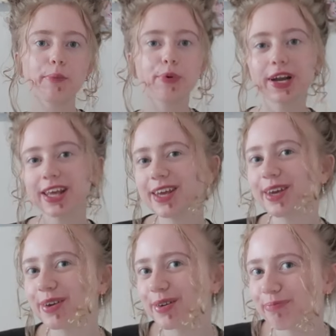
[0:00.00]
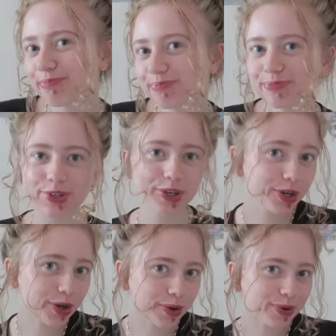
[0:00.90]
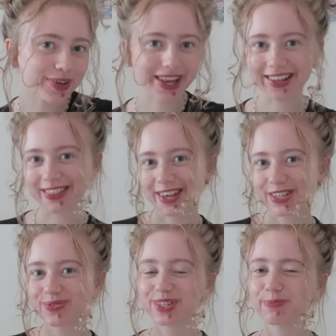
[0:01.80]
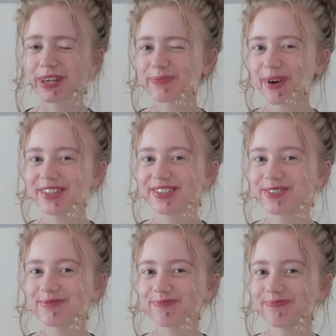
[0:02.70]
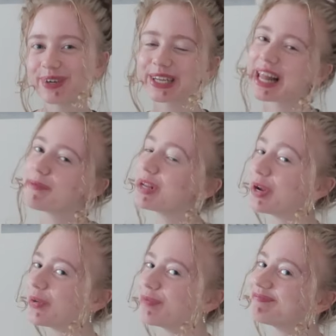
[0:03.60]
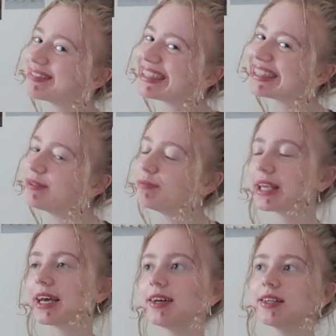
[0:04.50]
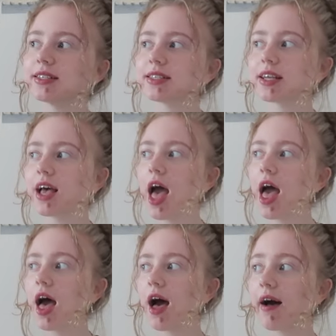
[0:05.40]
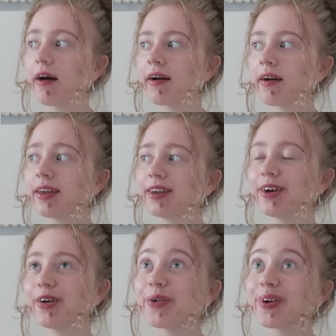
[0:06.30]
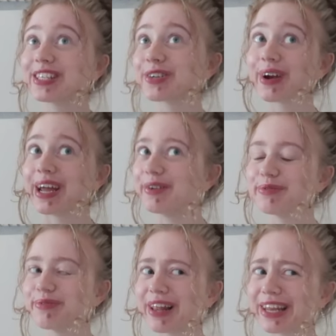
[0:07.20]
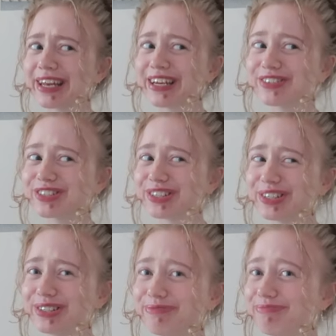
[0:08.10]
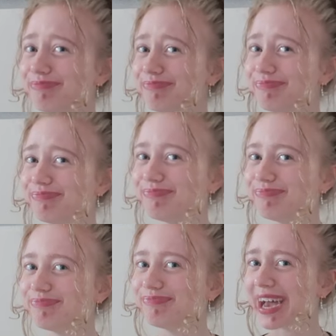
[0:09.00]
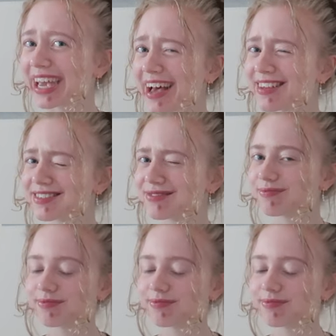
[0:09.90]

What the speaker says: pretty cute like this with space buns, but let me know because I always crave validation, I guess.